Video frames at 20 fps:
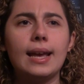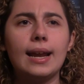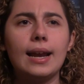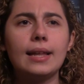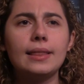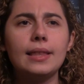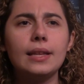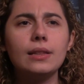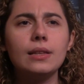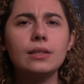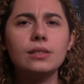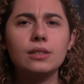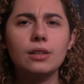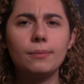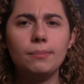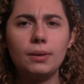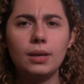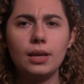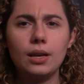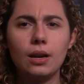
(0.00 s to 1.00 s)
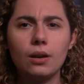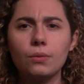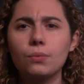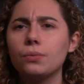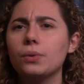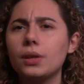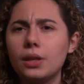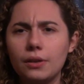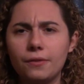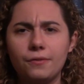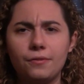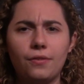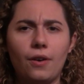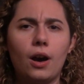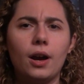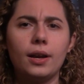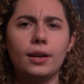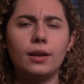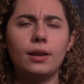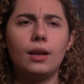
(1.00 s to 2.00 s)
And I think this could be a really
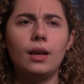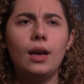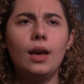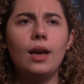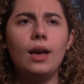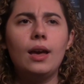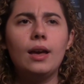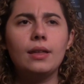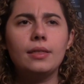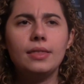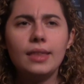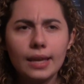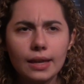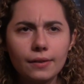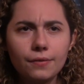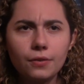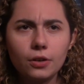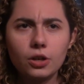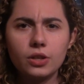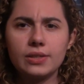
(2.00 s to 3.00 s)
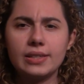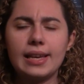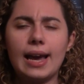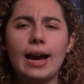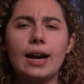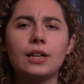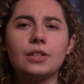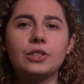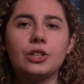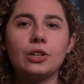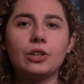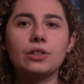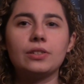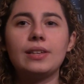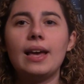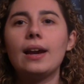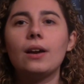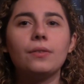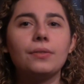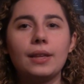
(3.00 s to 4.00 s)
fun thing for his character, because
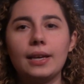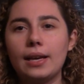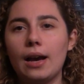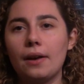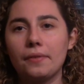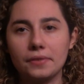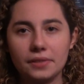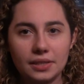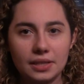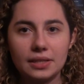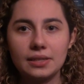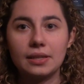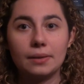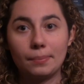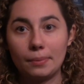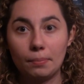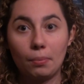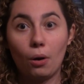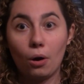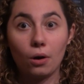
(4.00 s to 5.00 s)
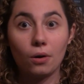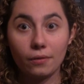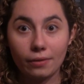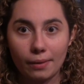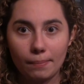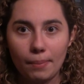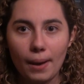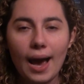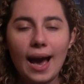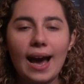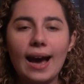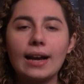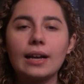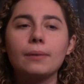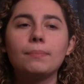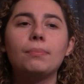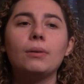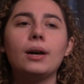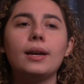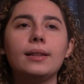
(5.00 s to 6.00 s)
I don't think obviously he's going to be part of the
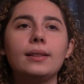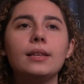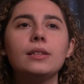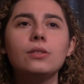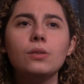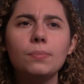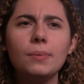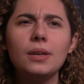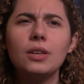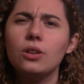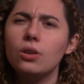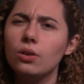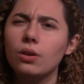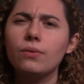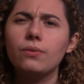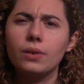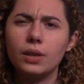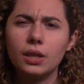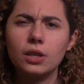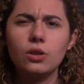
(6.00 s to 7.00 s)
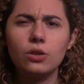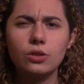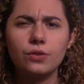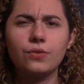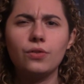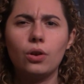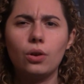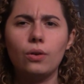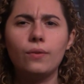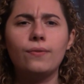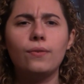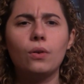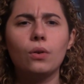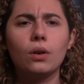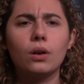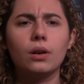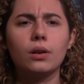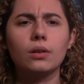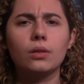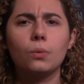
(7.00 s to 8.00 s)
pack, but this will be really useful
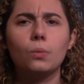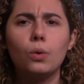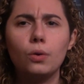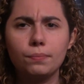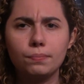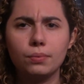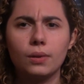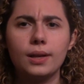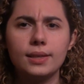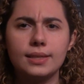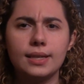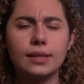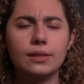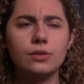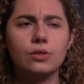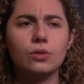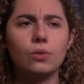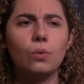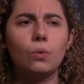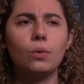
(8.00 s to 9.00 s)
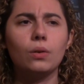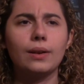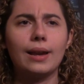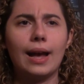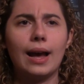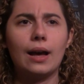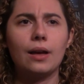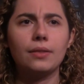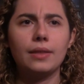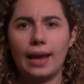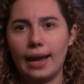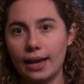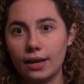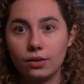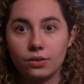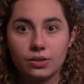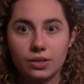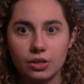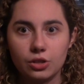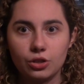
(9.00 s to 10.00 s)
for the Wolfbloods in school and how they
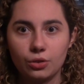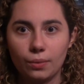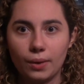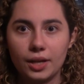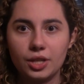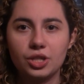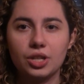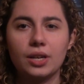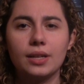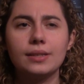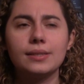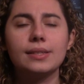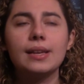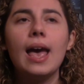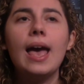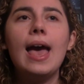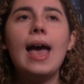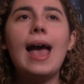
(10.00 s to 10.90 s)
handle situations.